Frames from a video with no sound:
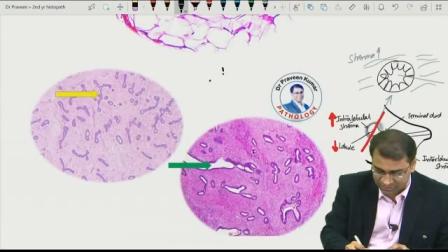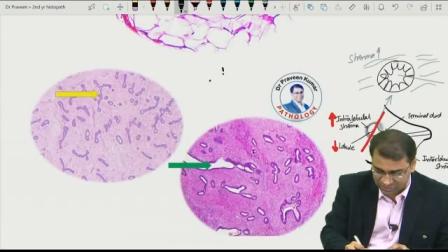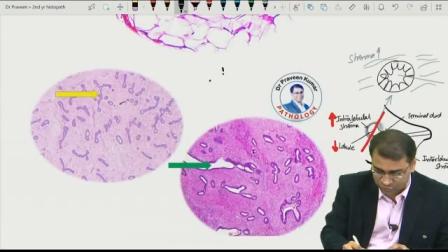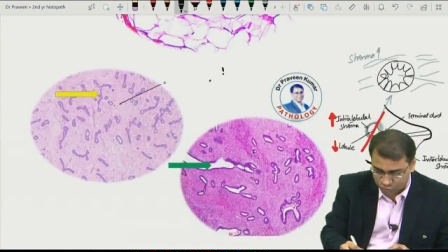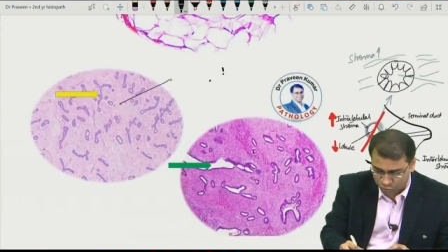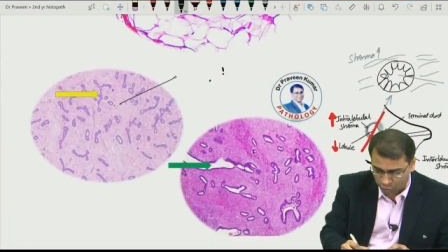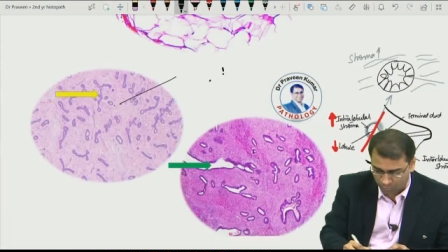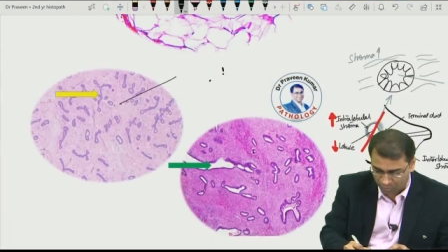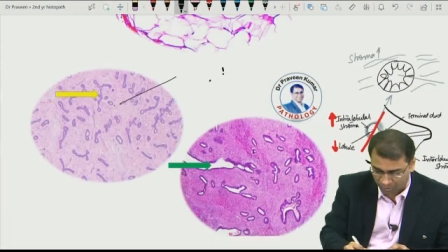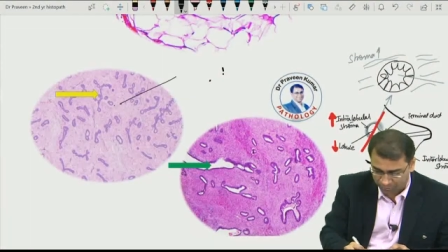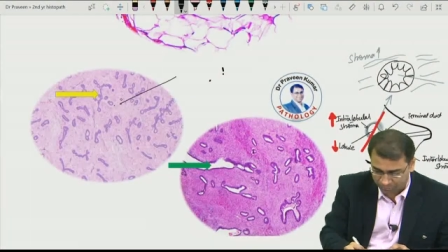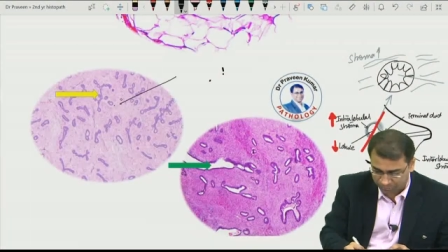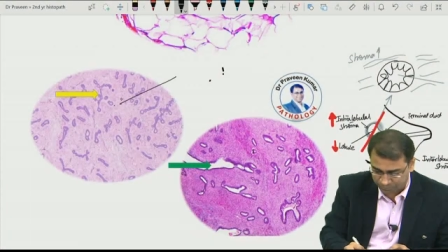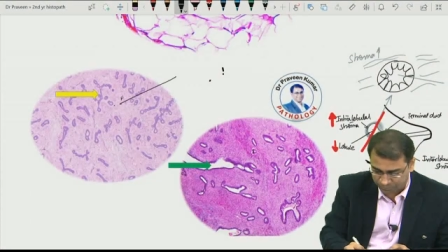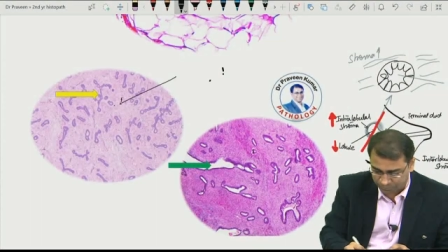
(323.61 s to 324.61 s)
This
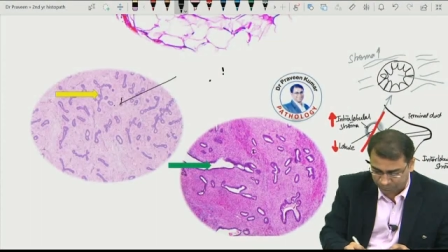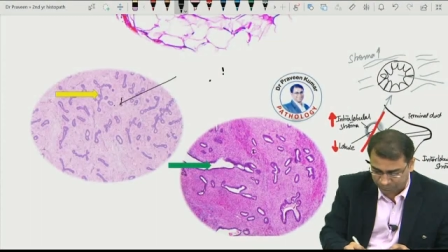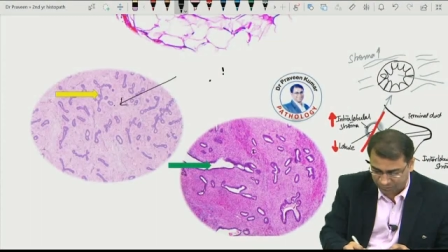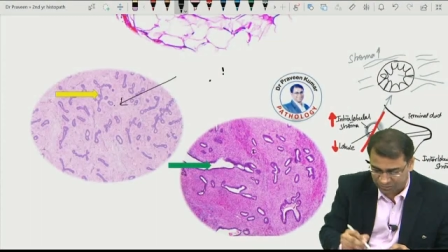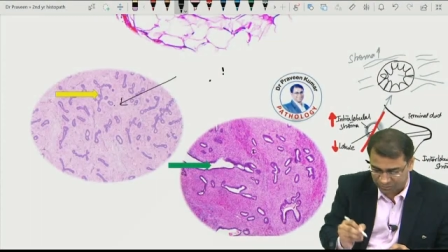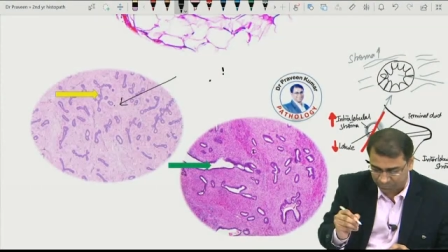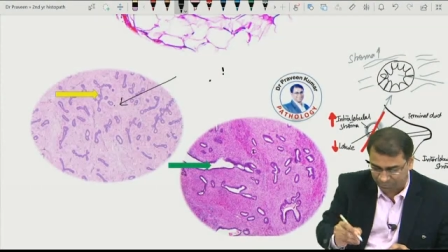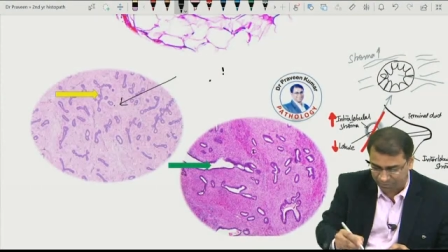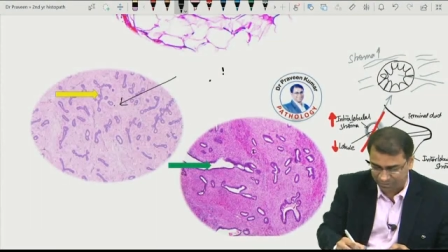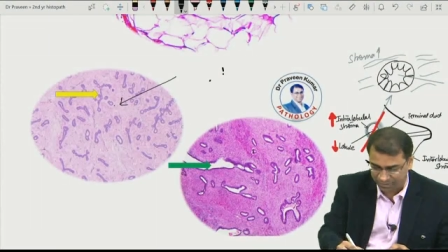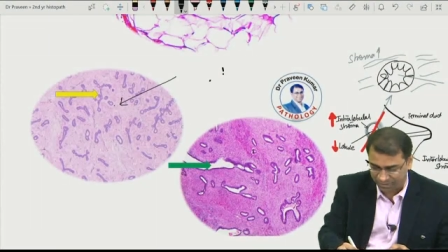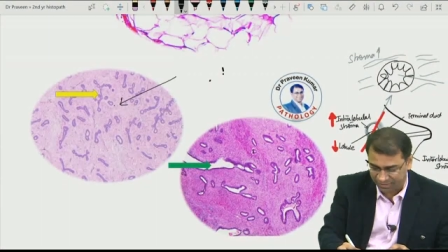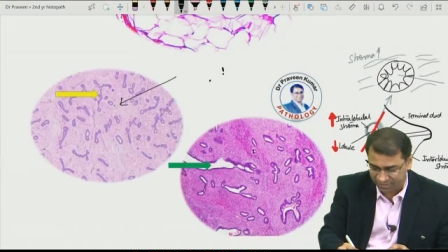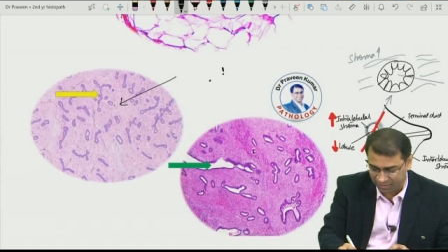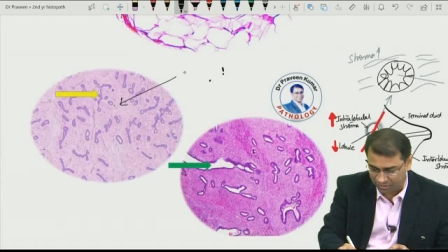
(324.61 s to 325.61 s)
stroma, this
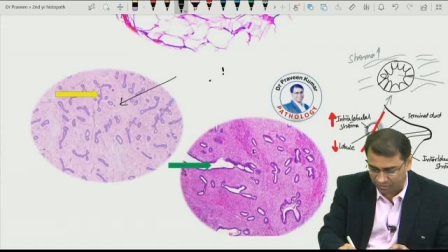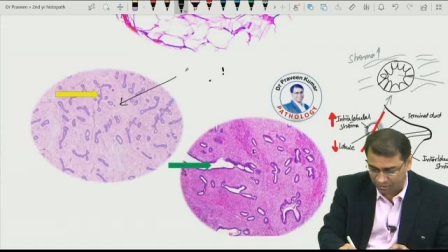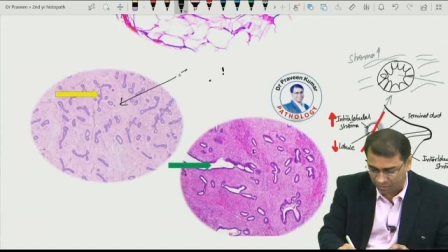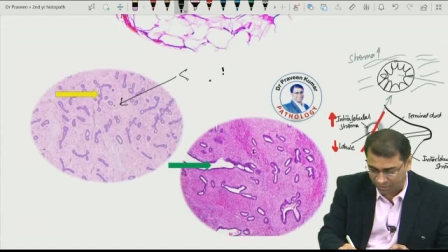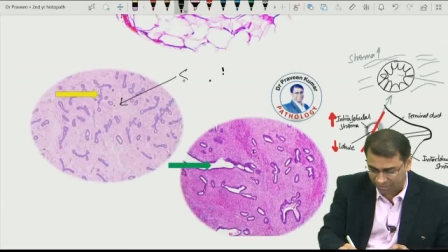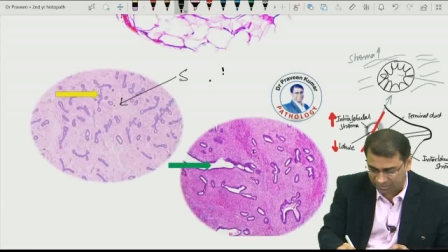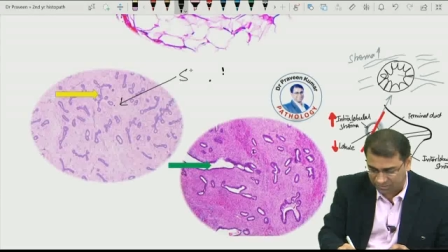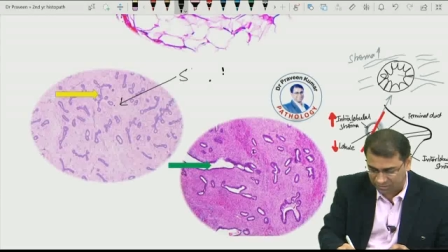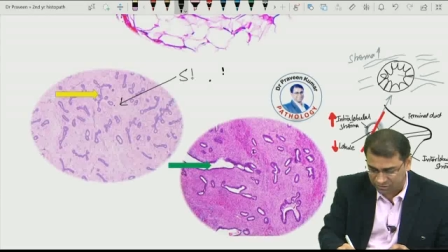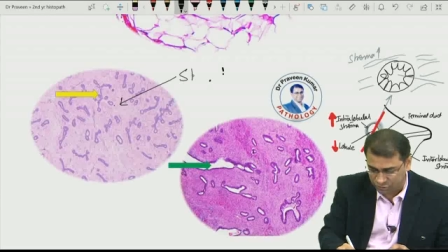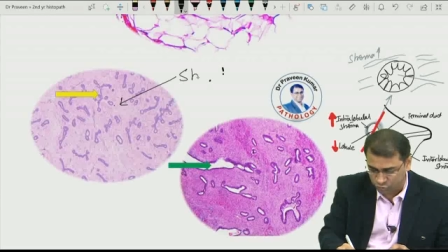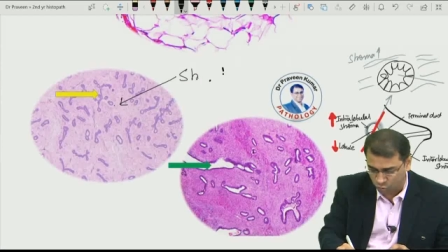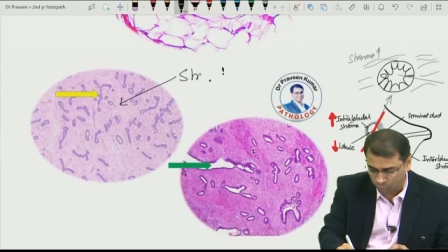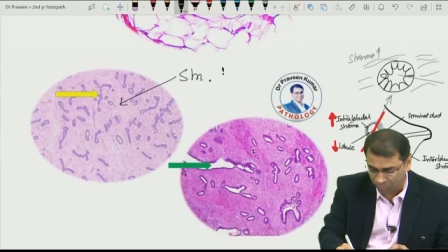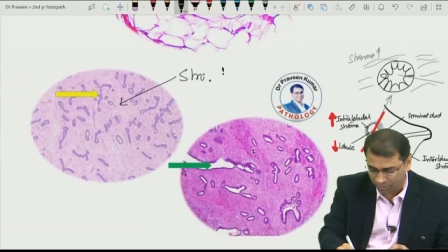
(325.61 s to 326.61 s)
pink area is the
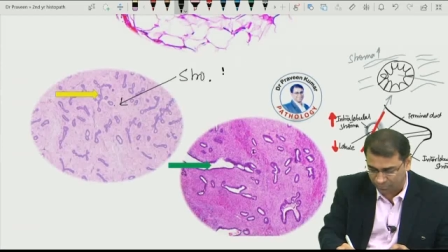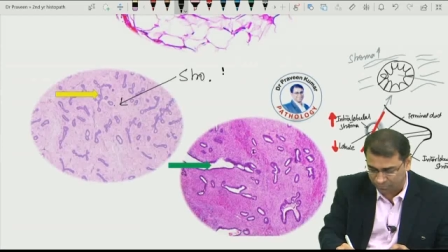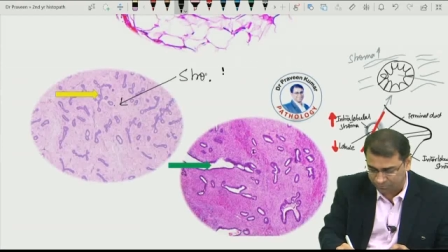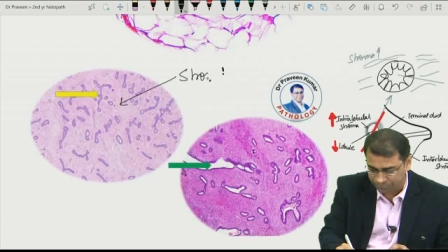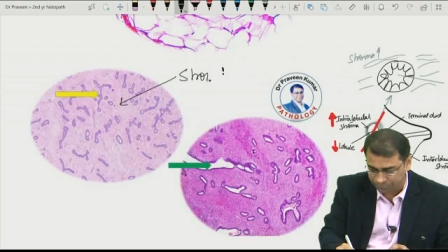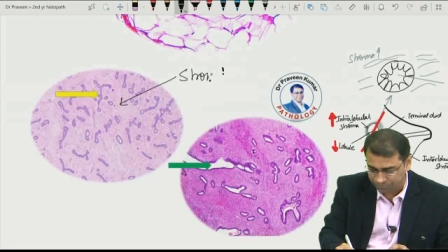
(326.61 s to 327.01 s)
stroma.